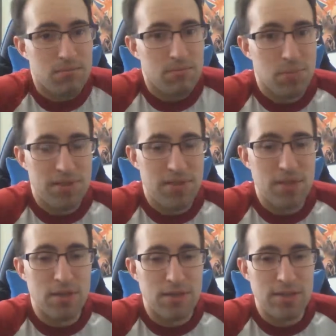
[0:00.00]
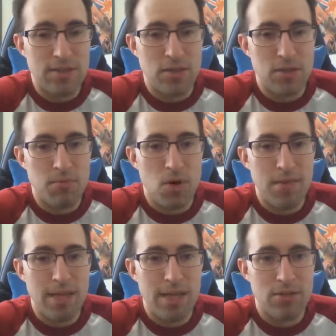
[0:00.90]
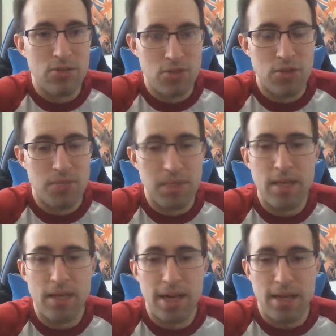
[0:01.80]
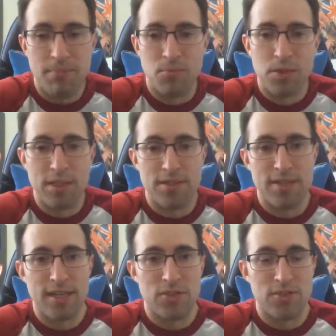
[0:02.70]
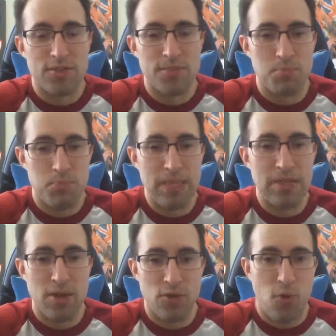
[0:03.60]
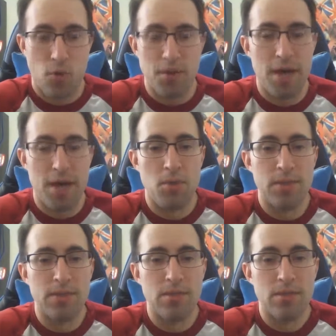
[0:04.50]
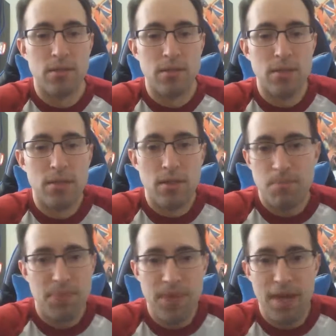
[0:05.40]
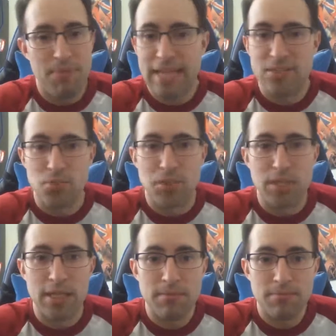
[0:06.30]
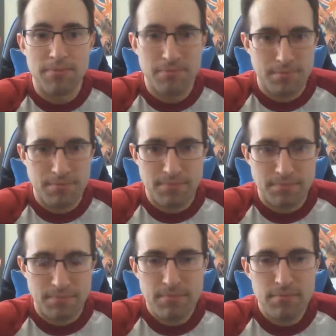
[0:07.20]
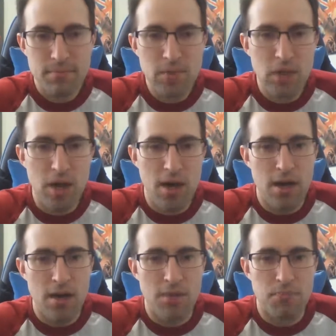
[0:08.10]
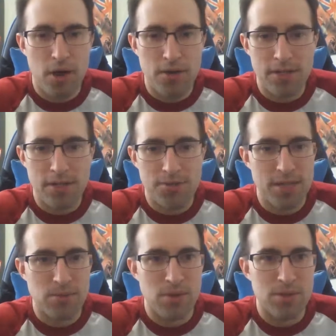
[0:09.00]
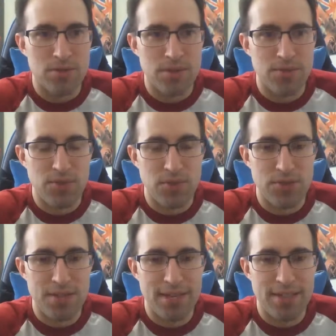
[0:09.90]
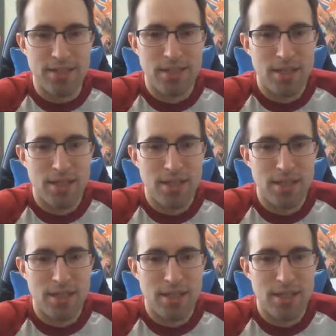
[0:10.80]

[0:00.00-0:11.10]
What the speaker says: But still, it's a good moment and should be. And I'm really excited just to be there for that moment. And that's really it. Brock Lesnar, Seth Rollins for the Universal title.